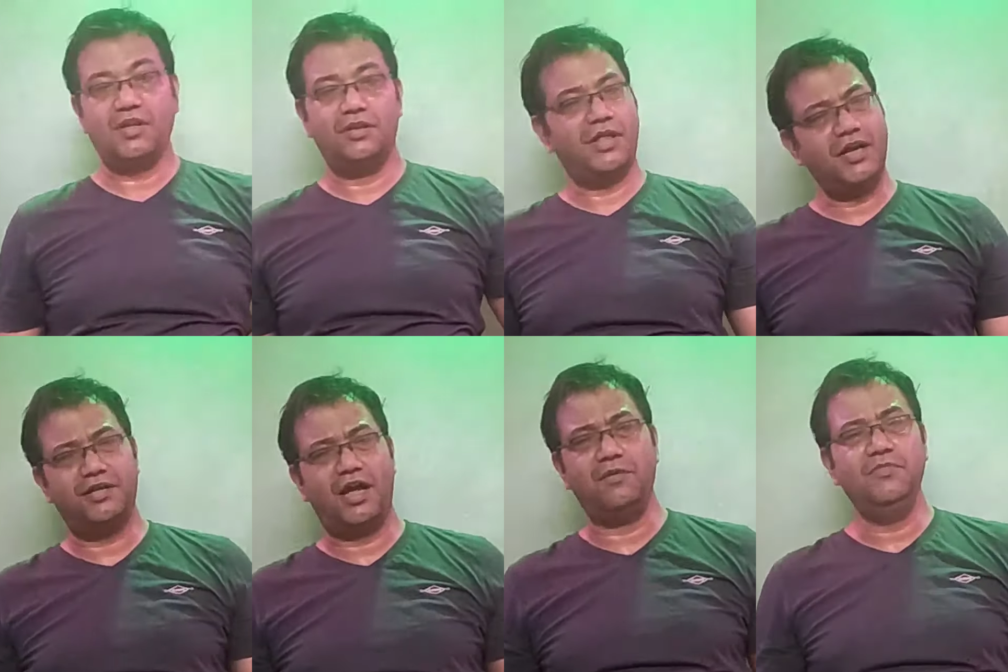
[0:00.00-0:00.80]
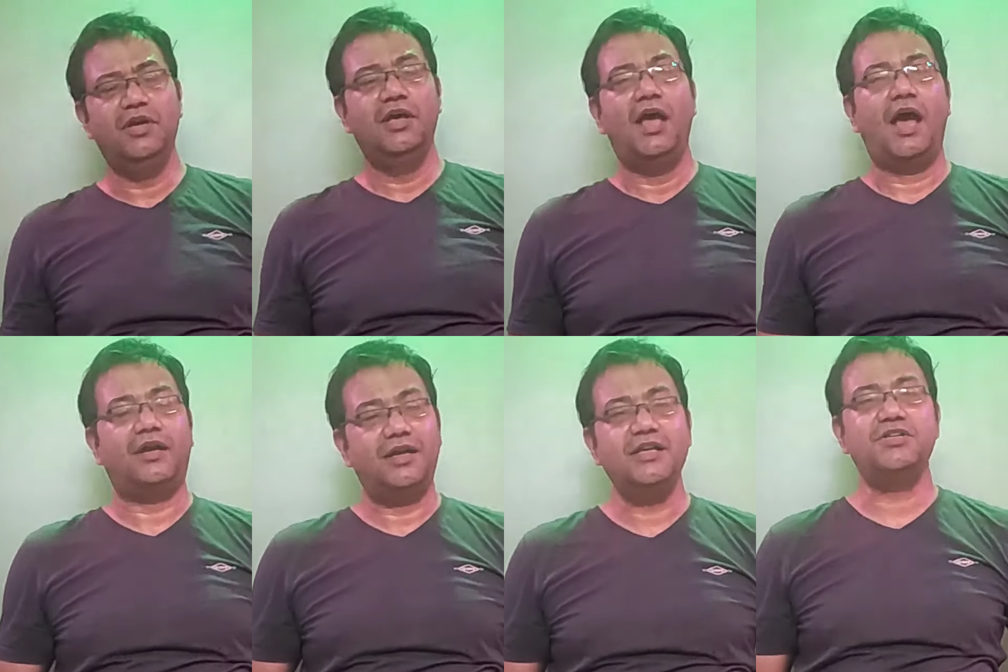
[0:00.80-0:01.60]
that time
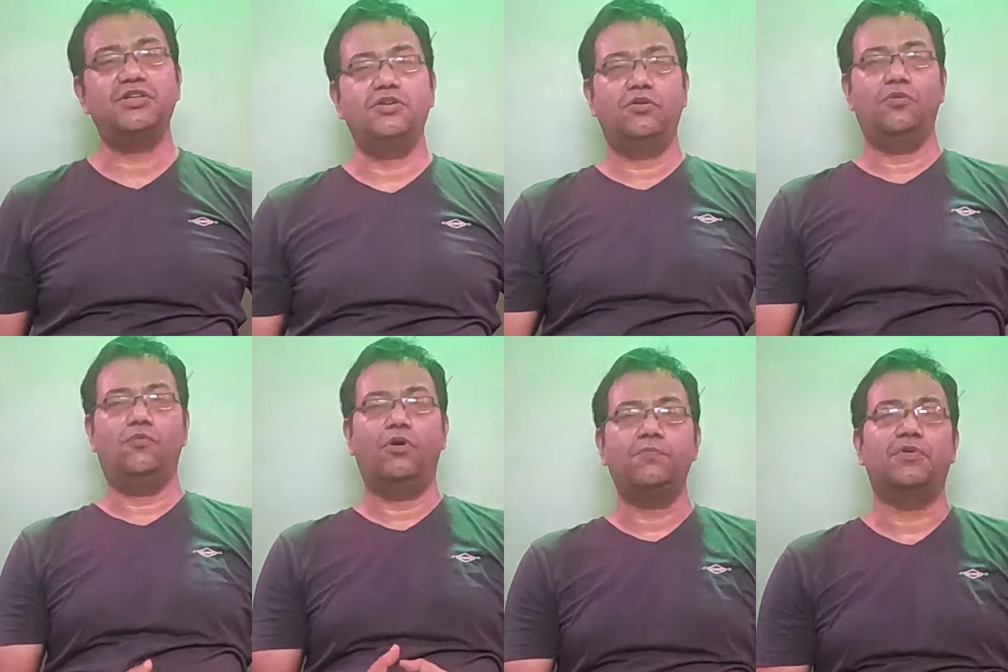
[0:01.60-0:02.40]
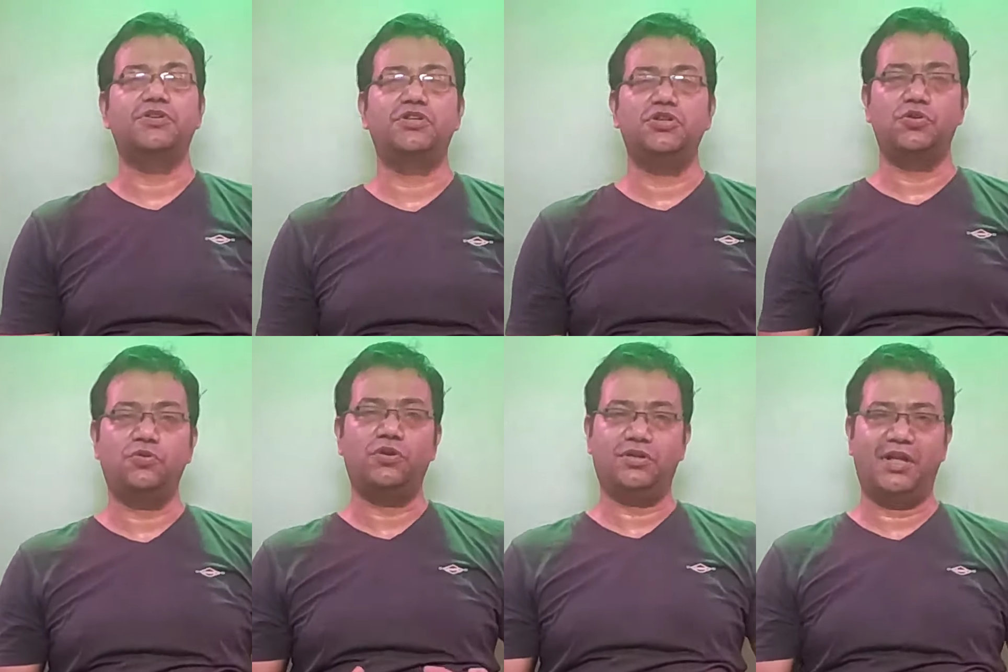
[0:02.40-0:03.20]
at least one person should
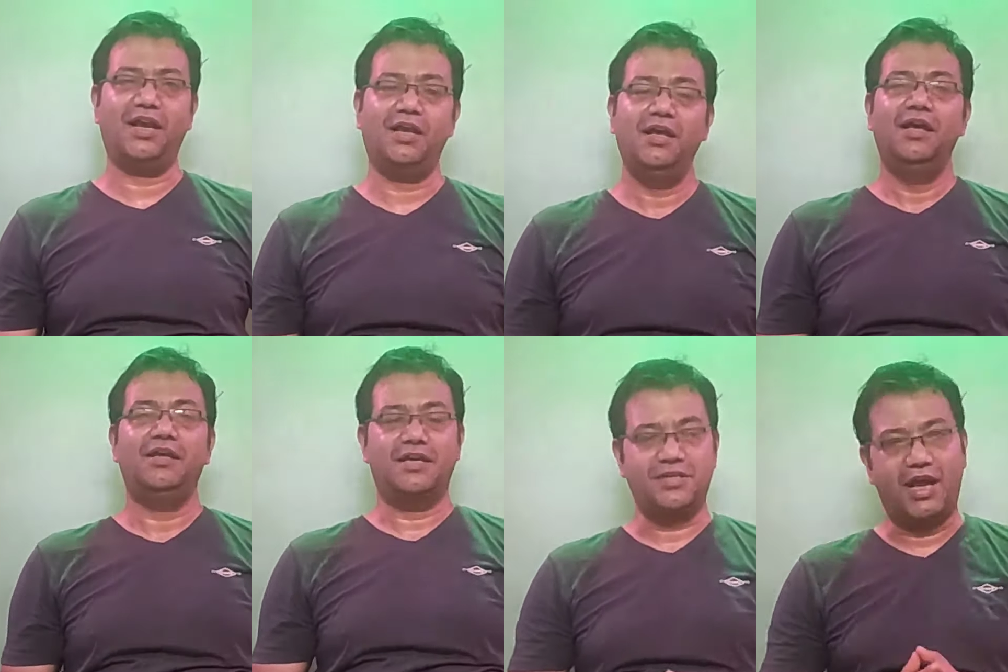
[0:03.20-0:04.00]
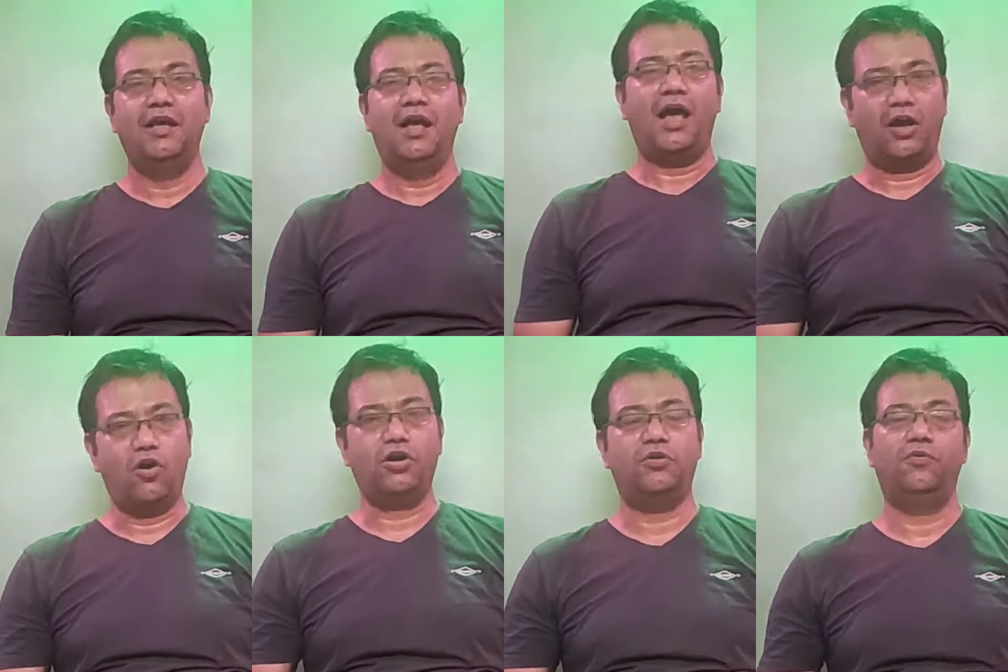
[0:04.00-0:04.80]
think, yes, I
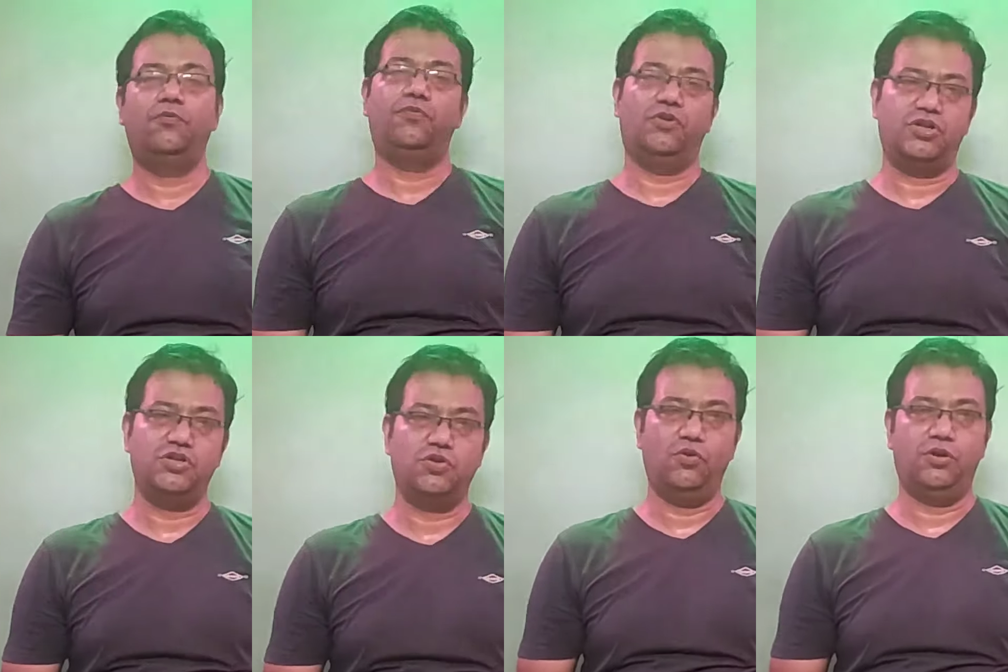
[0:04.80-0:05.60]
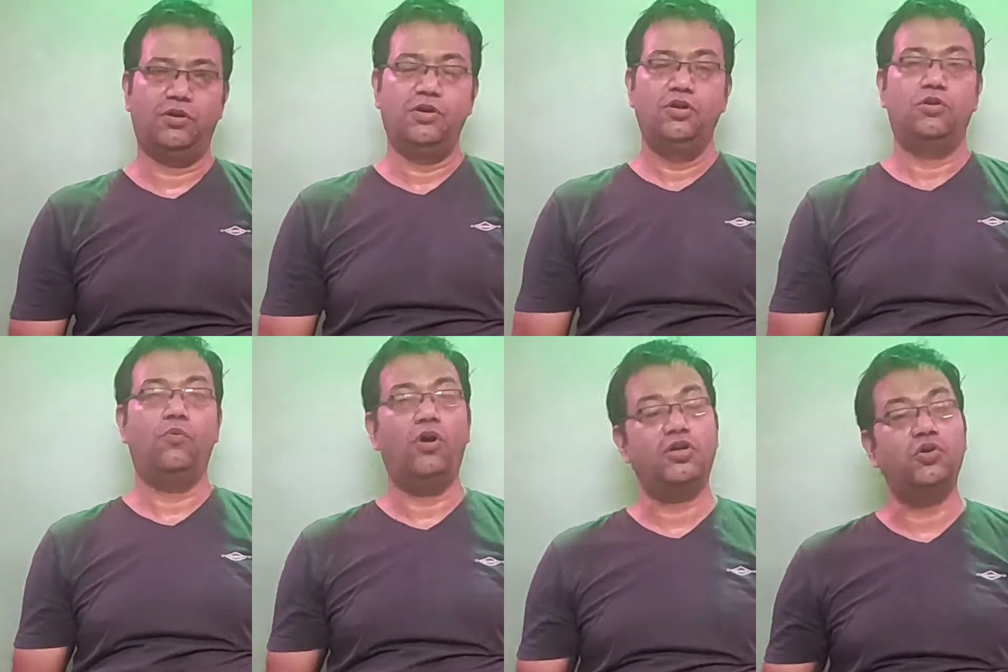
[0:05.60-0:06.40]
got frozen shoulder. So
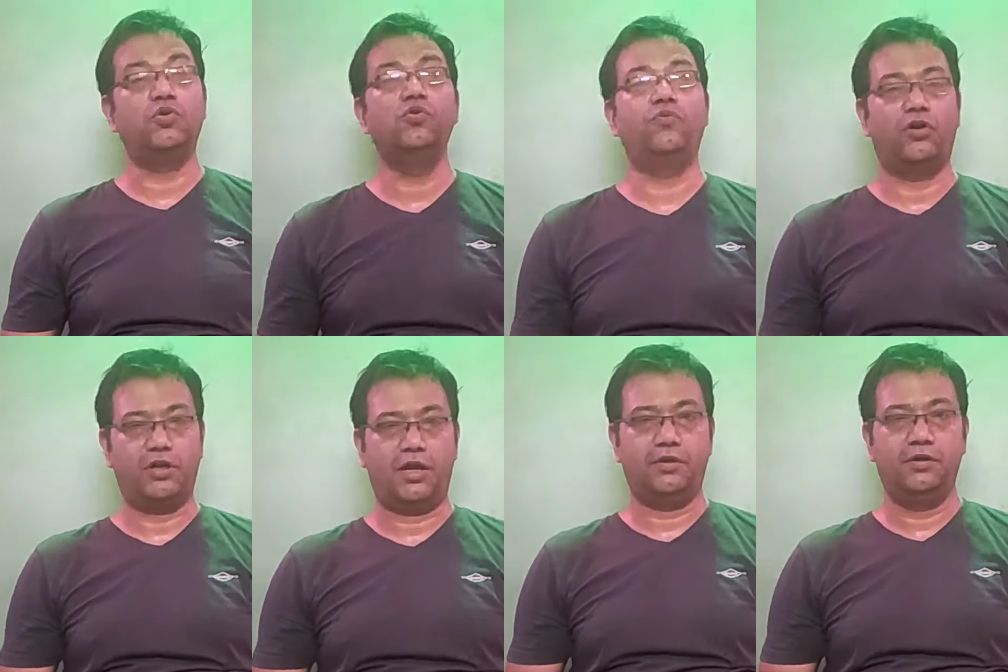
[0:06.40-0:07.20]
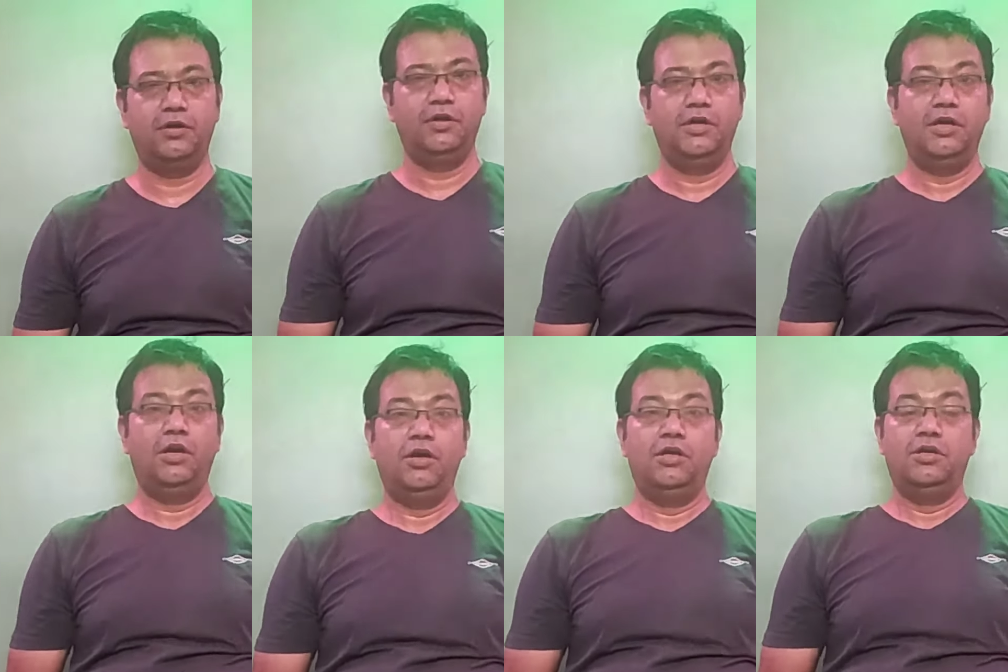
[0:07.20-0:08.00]
what to do for that?
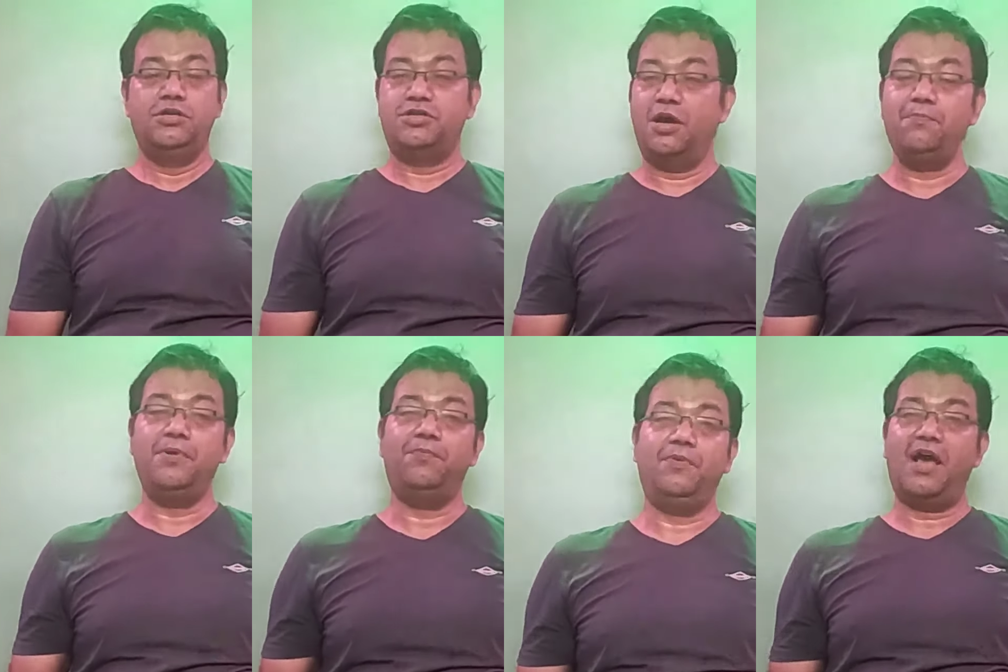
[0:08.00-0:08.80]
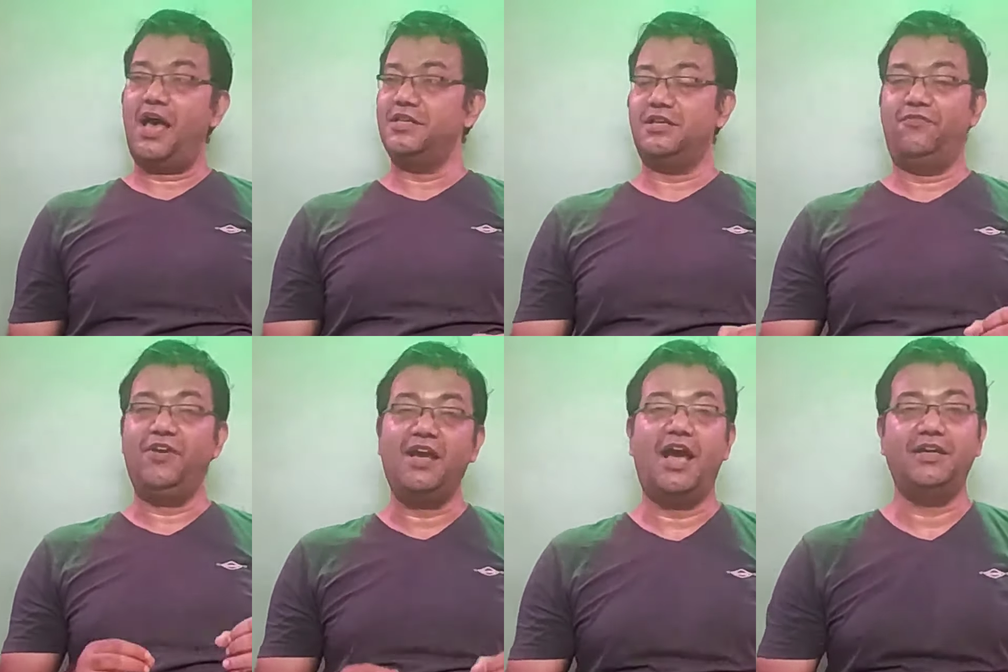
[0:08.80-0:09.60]
Some people has a
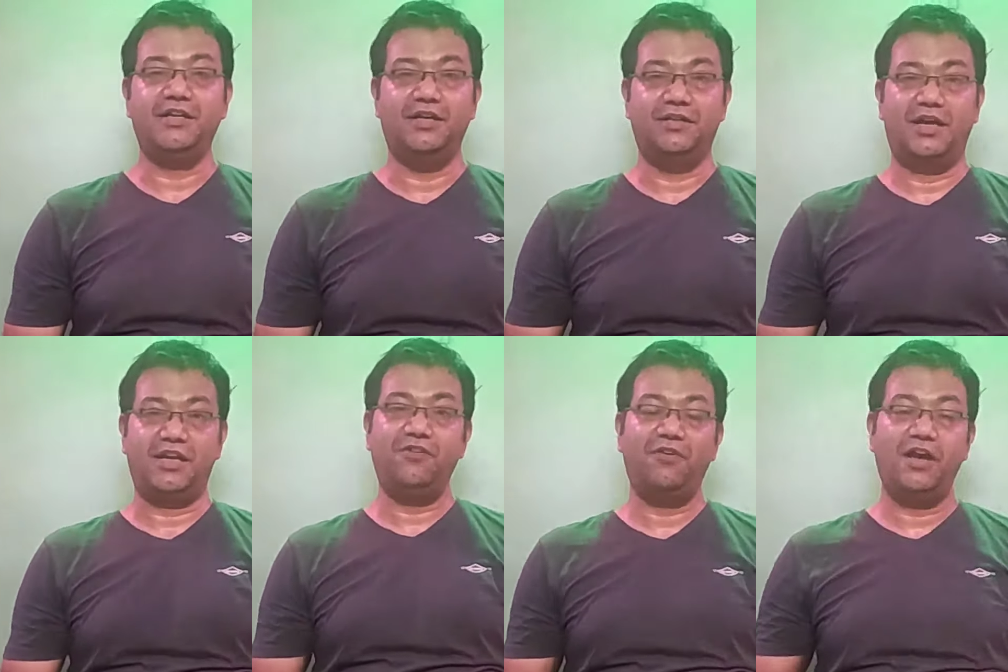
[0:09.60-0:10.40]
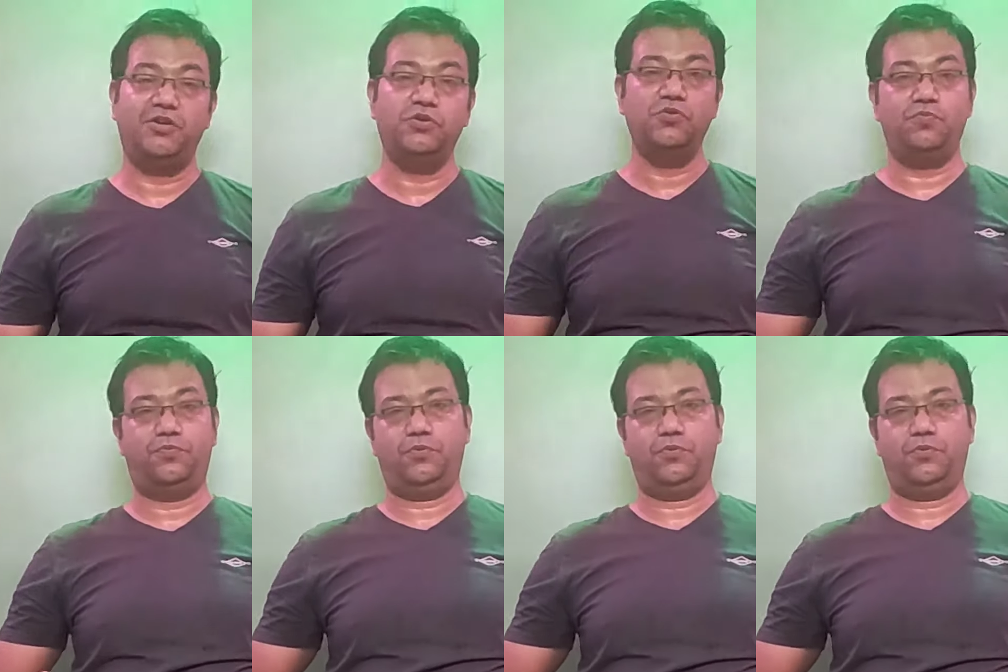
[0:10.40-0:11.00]
vague idea that if I do